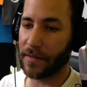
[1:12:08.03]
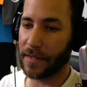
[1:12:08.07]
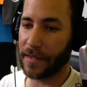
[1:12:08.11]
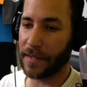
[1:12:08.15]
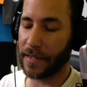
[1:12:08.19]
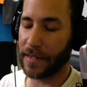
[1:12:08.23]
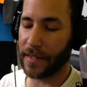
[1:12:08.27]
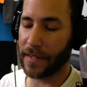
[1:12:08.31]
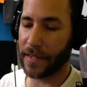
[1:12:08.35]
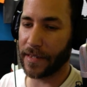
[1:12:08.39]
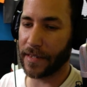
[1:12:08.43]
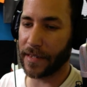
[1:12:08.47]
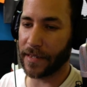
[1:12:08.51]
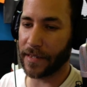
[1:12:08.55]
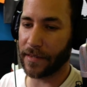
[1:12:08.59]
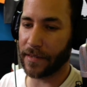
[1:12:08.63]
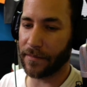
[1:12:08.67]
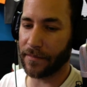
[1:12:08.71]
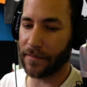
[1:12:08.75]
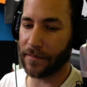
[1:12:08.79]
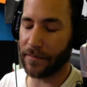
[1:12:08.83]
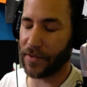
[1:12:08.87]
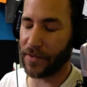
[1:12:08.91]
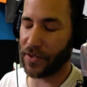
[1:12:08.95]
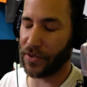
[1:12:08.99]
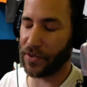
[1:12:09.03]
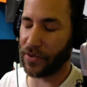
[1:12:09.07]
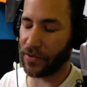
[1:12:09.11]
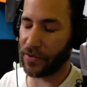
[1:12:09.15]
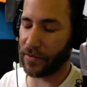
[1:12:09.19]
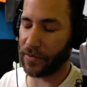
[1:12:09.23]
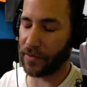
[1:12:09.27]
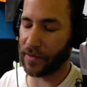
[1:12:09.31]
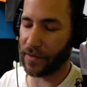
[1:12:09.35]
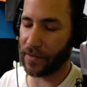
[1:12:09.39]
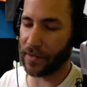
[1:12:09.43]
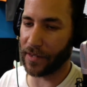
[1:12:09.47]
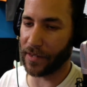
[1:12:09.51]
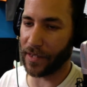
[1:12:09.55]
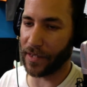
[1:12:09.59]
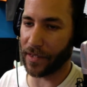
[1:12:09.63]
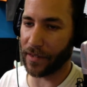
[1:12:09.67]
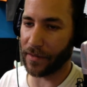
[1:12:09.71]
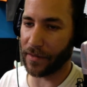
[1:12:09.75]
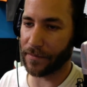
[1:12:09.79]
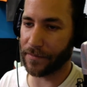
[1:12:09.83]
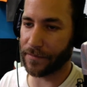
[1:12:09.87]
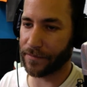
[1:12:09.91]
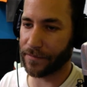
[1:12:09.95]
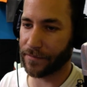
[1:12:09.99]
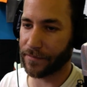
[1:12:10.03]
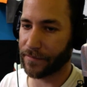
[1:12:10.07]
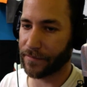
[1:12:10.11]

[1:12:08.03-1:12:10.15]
uh, Oh, what music